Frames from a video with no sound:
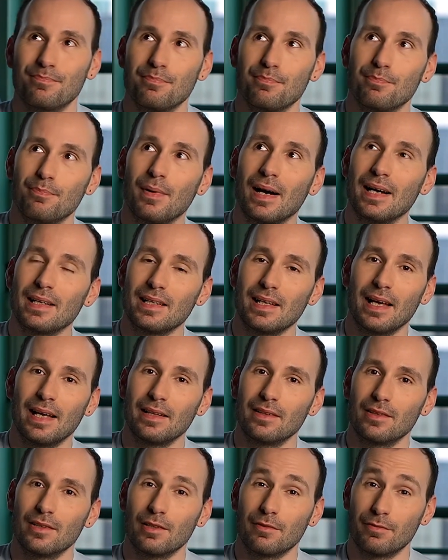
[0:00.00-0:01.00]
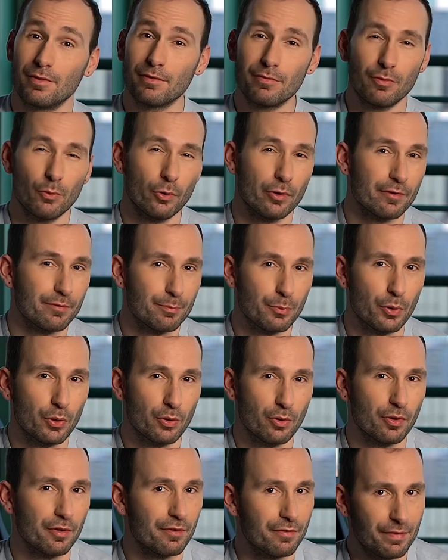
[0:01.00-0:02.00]
by the end of the 4th
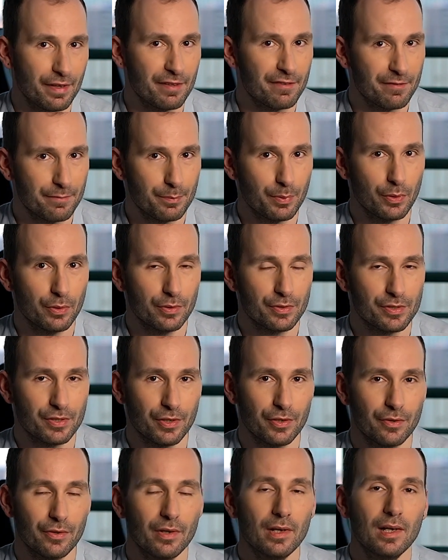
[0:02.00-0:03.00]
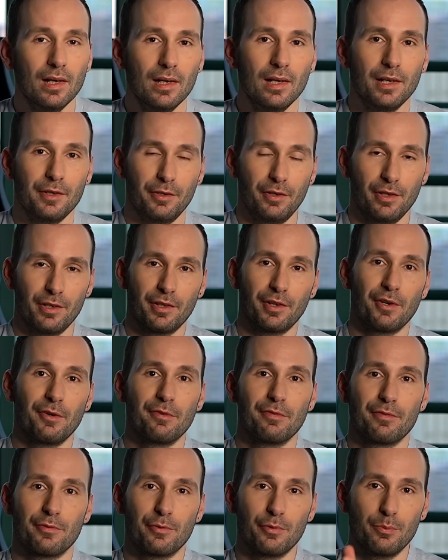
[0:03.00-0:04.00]
book or 5th book. So you're going to go
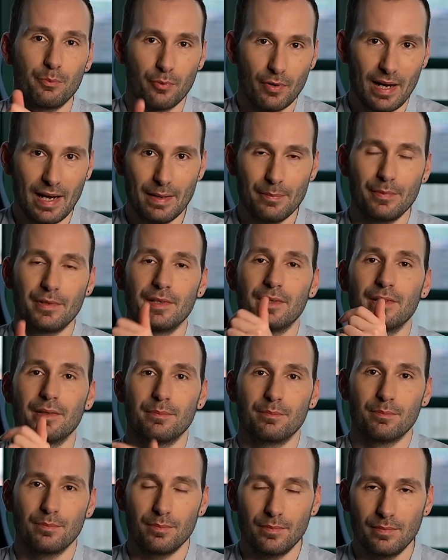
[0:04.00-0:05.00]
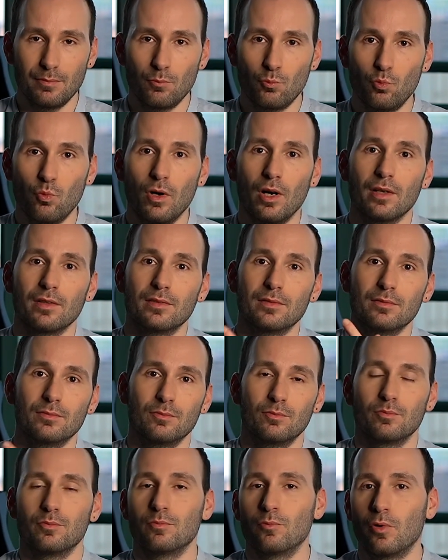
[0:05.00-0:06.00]
through primer,
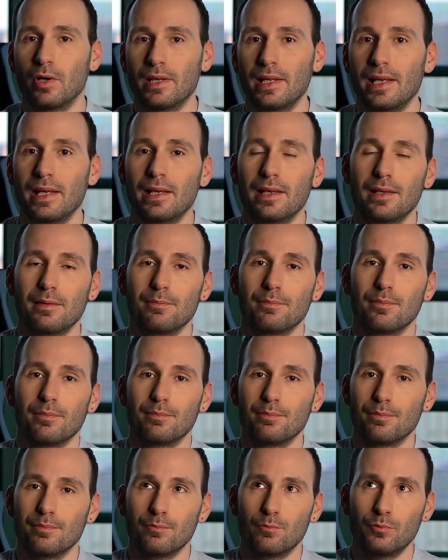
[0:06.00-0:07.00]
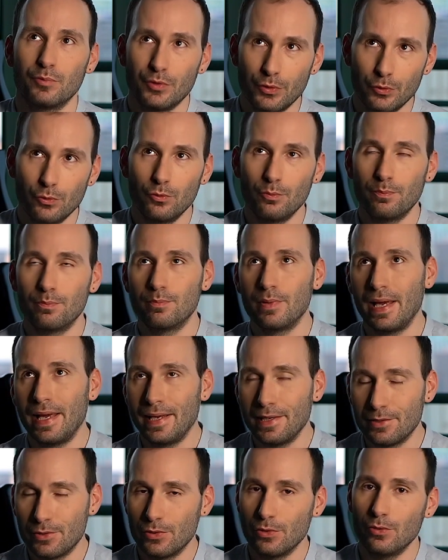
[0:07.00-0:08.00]
1A,
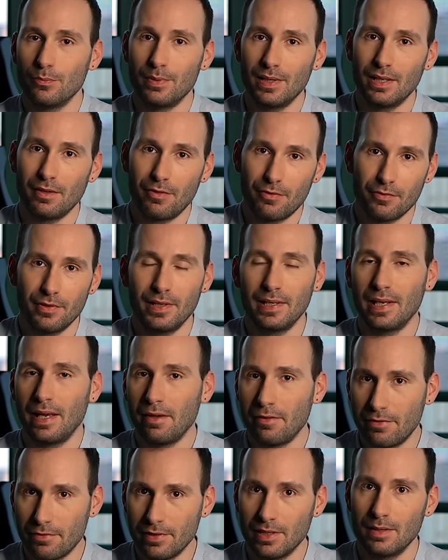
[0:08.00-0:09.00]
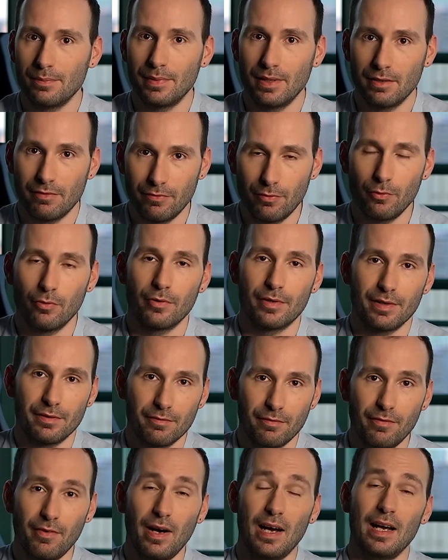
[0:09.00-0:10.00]
2A, 2B, 3A, 3B, 4,
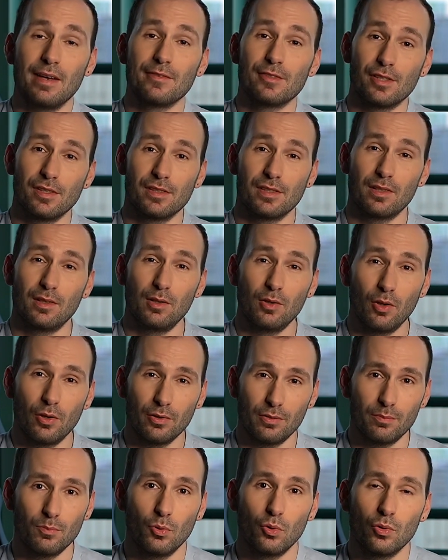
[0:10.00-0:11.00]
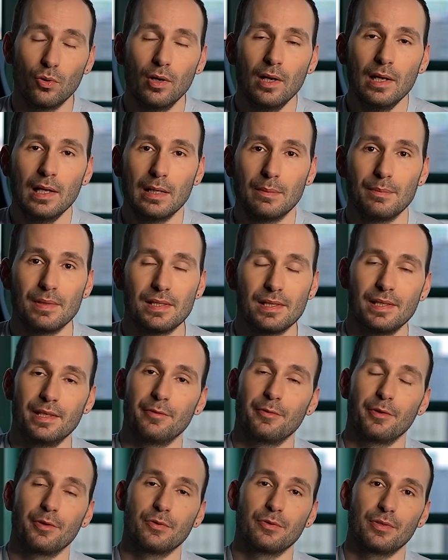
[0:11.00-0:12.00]
and 5. So there's a lot more
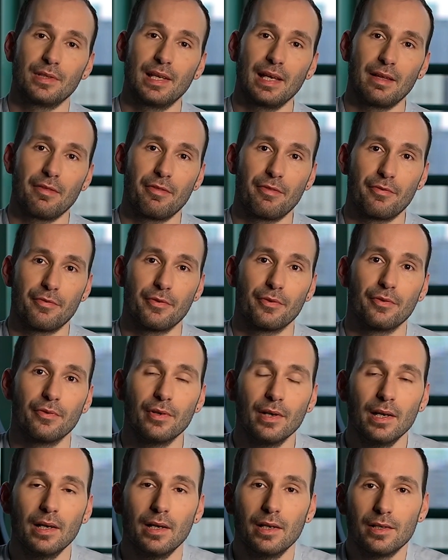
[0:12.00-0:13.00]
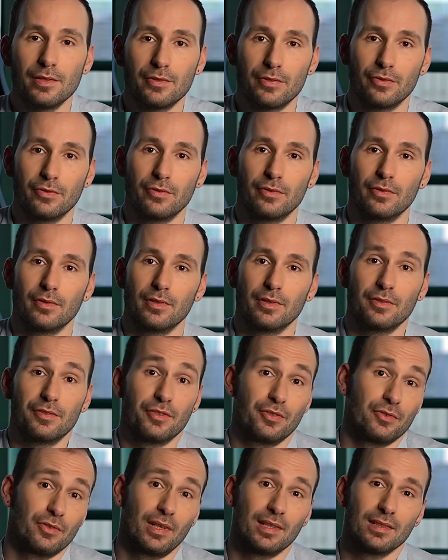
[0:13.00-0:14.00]
material to get through to
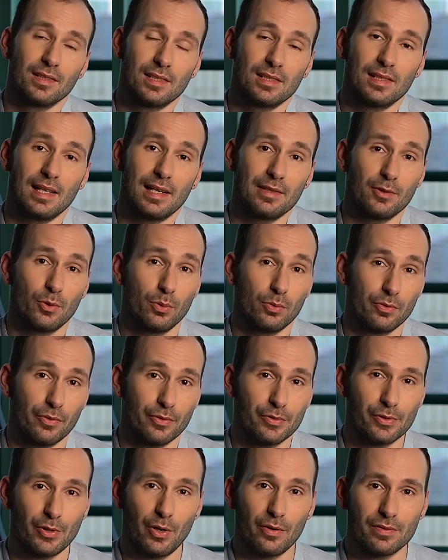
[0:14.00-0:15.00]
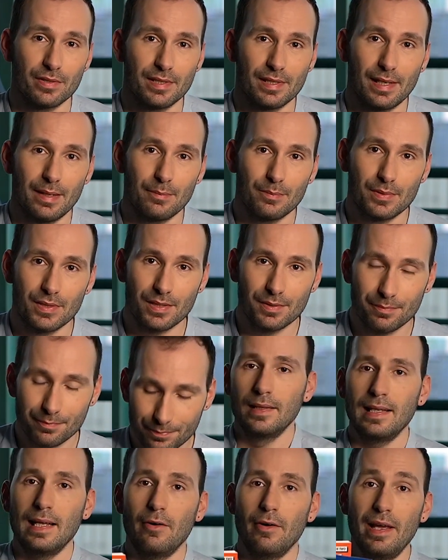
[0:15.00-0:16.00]
understand all those concepts.
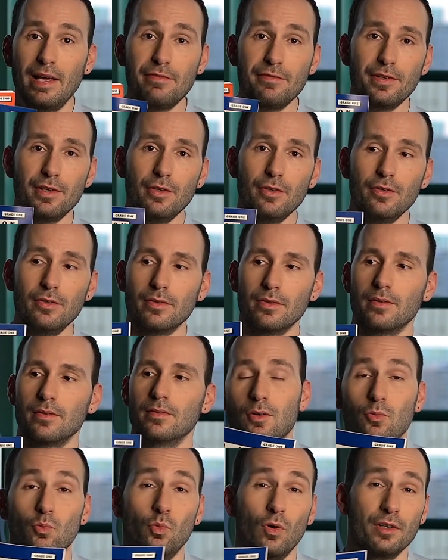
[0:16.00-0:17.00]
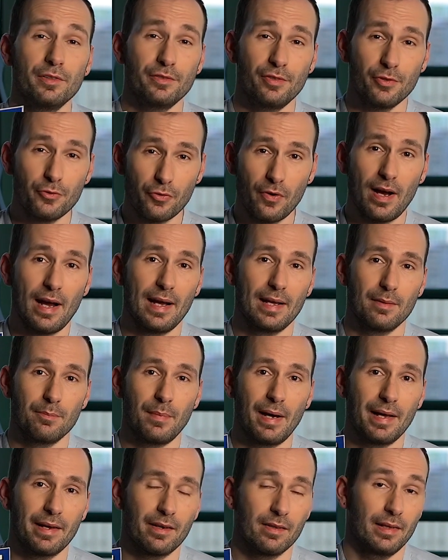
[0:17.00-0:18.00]
Now, if you want to try
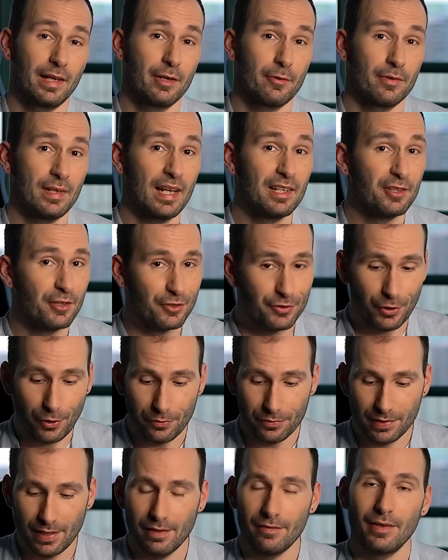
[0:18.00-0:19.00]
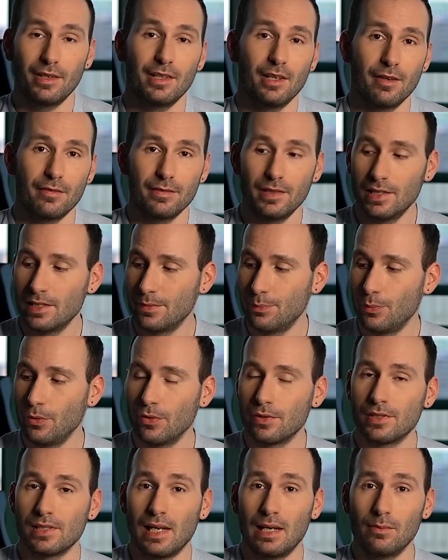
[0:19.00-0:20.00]
Michael Aaron and you don't have any of these
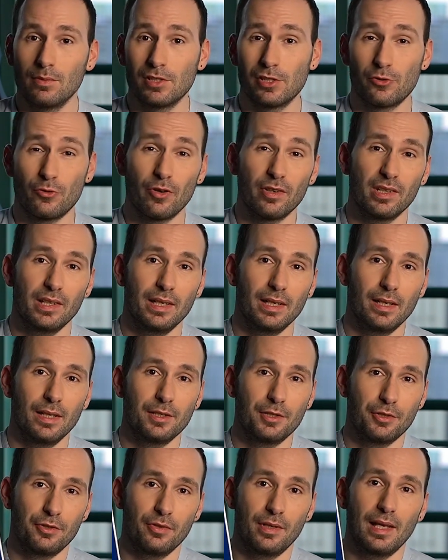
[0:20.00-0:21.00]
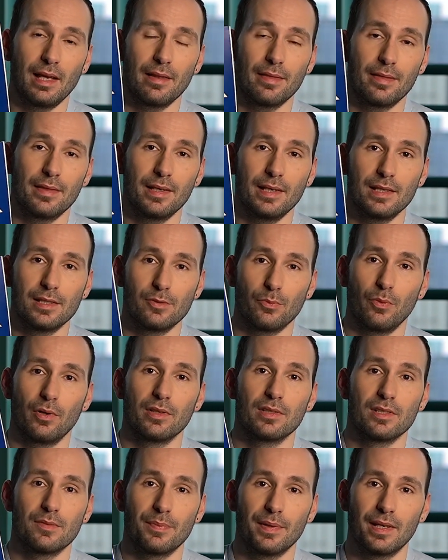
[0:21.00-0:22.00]
books, I would strongly urge you to get these
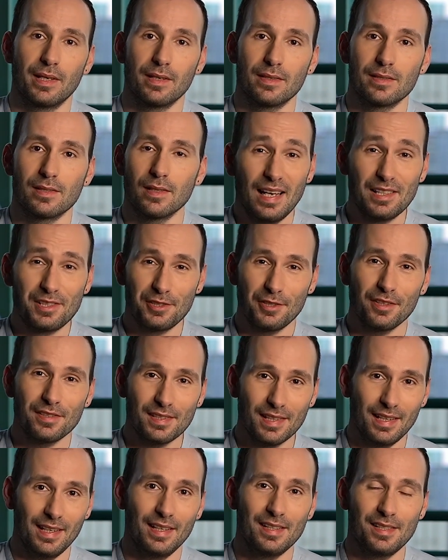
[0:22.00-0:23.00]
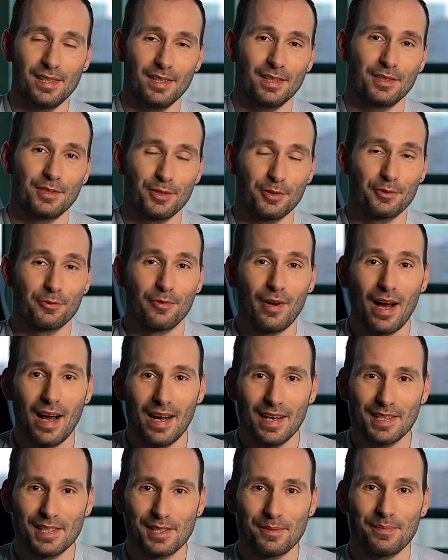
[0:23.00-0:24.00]
ones, because it's just easier to
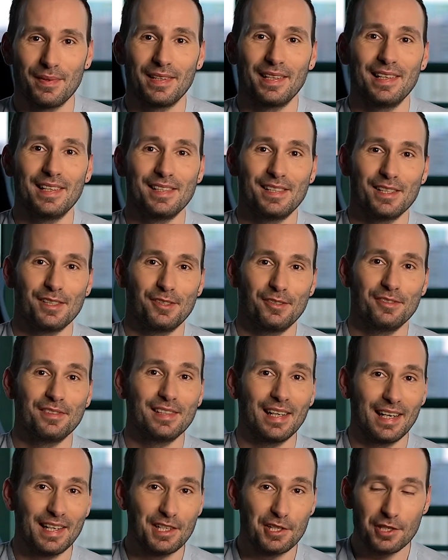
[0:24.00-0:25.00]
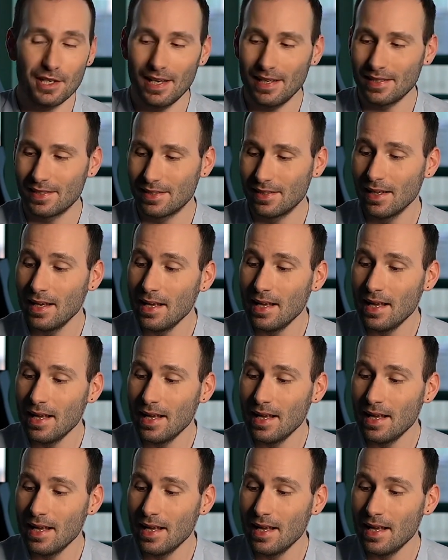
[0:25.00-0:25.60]
grasp and easier to digest,